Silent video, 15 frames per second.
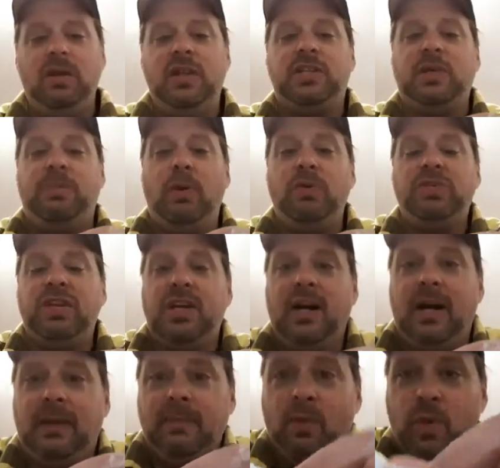supposed to
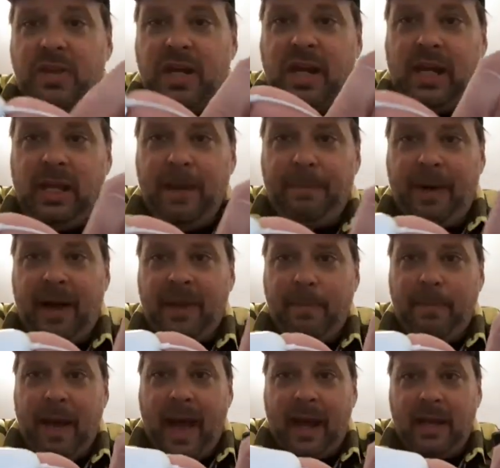come with a clip on the
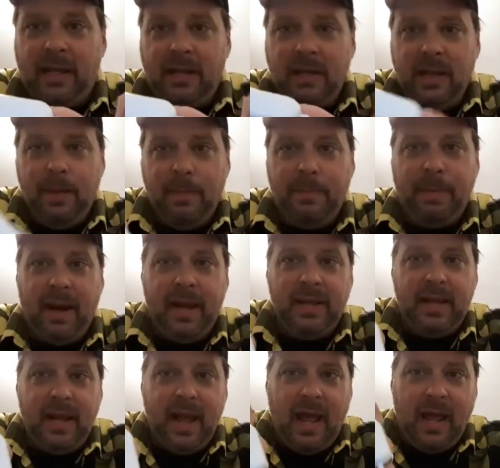back,
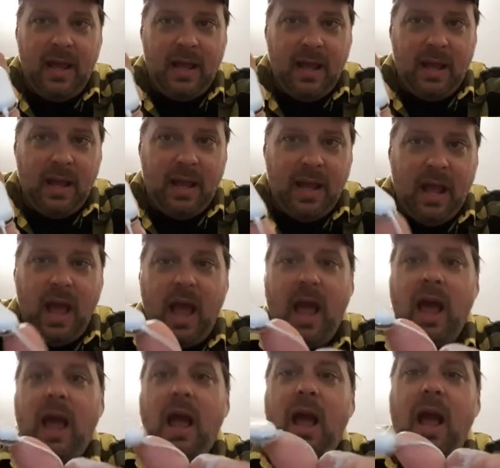but
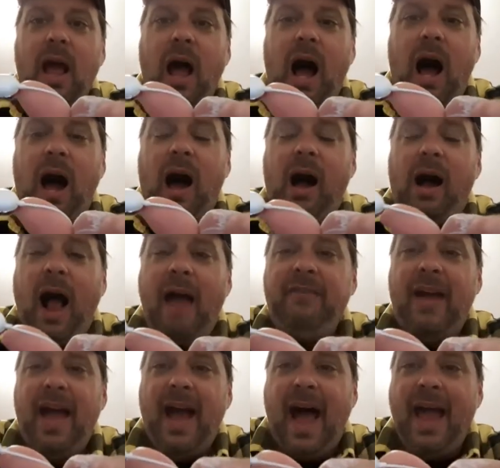I
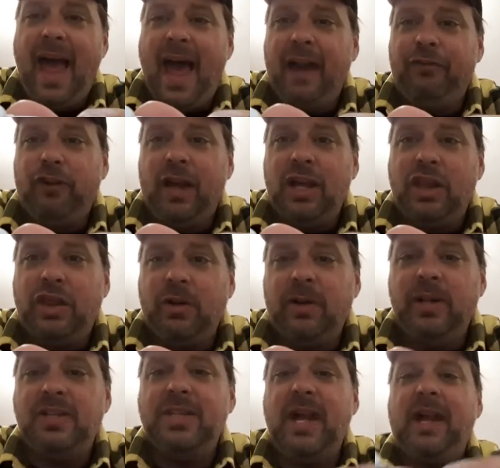had it for like
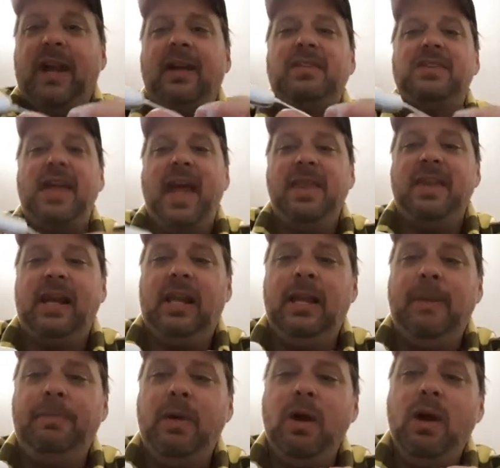30 seconds and the
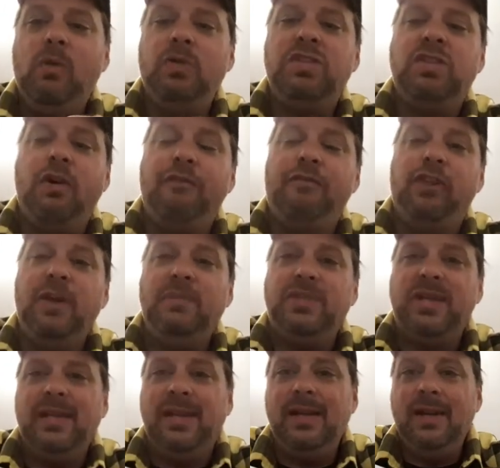clip was so
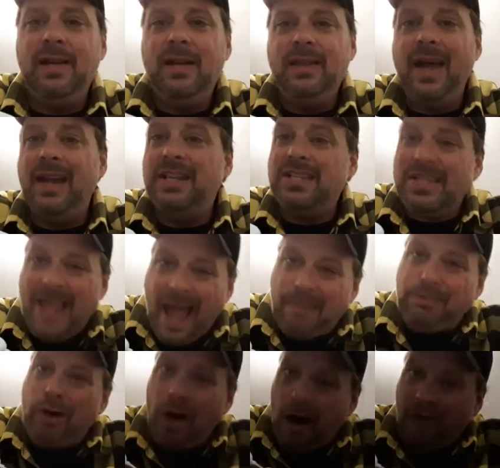flimsy that it
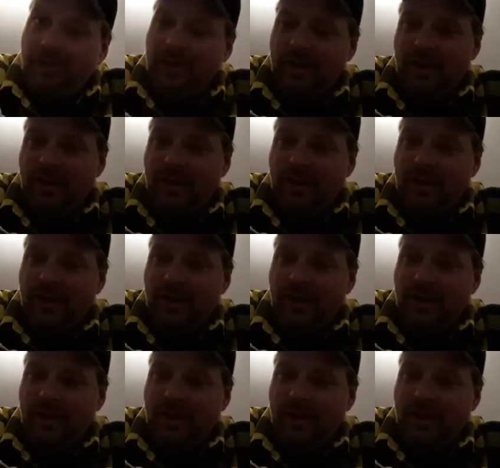snapped off.